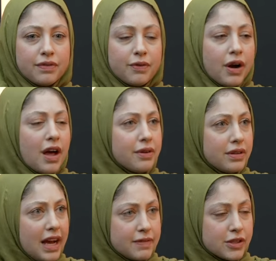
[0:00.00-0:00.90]
for other
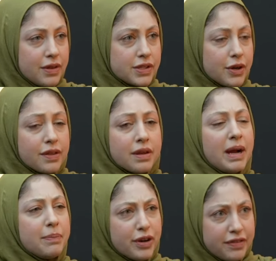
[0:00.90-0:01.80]
lives on this earth and my
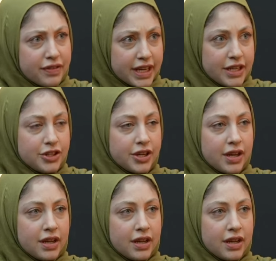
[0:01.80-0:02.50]
privilege